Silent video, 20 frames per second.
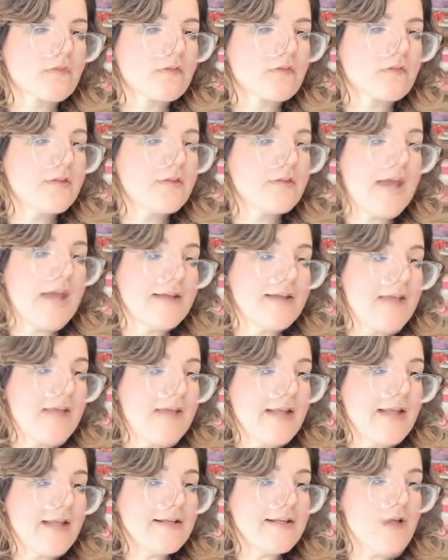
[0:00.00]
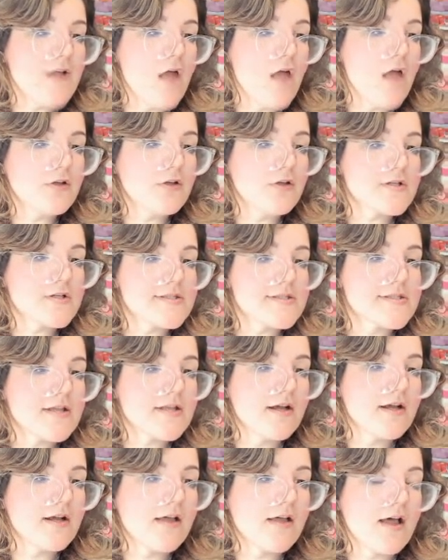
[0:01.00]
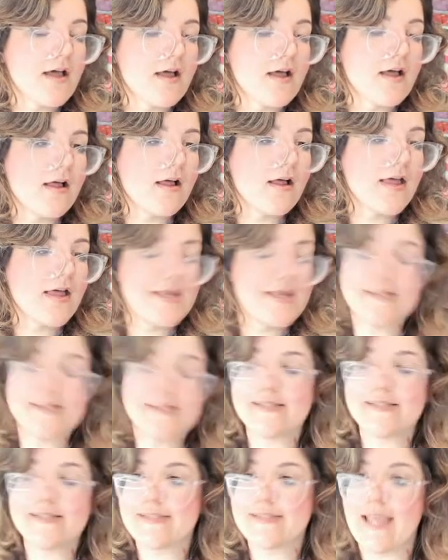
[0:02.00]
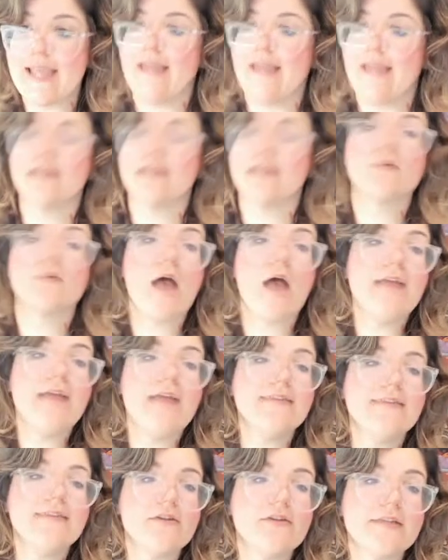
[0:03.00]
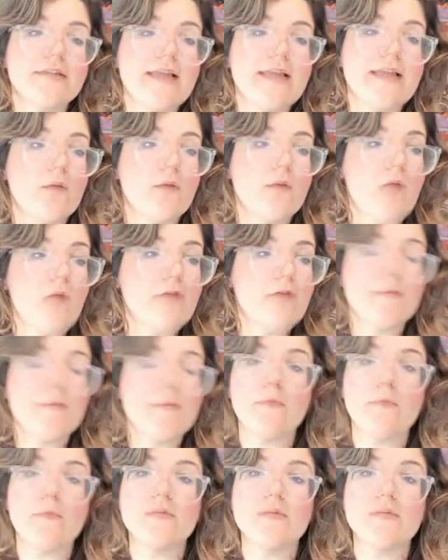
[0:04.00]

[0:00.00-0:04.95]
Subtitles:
Yeah, $90 is insane. I remember when